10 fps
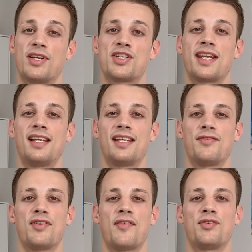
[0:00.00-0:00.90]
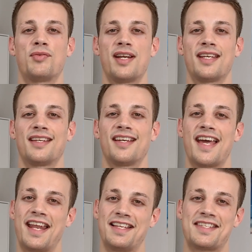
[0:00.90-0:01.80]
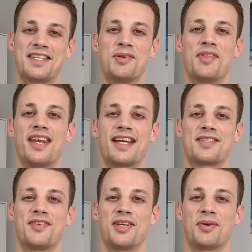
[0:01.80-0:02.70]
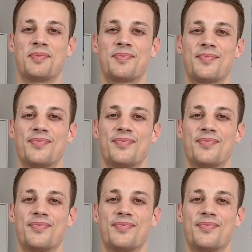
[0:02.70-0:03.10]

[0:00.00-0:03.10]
to my channel if you haven't already, and I'll see you in the next video.